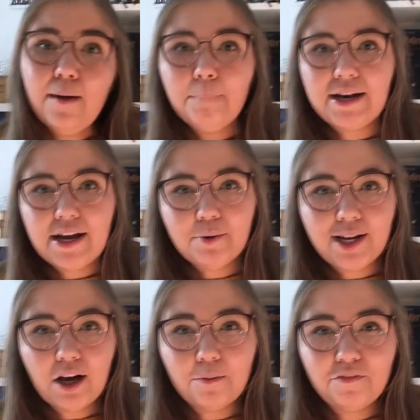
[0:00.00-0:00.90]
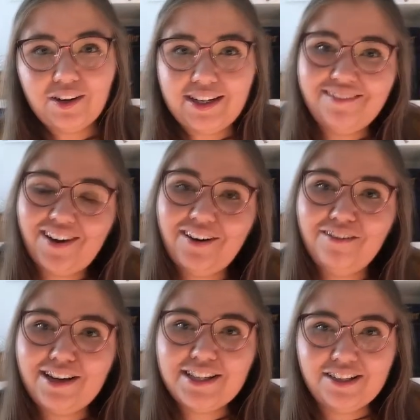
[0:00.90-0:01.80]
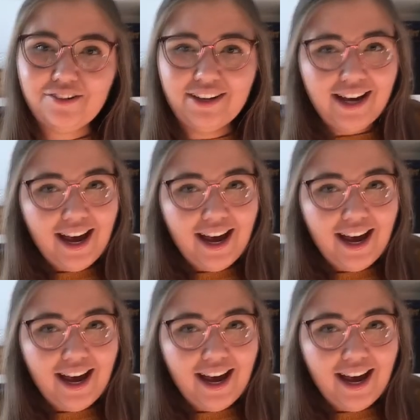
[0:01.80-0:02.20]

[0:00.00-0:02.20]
but I will hopefully very soon.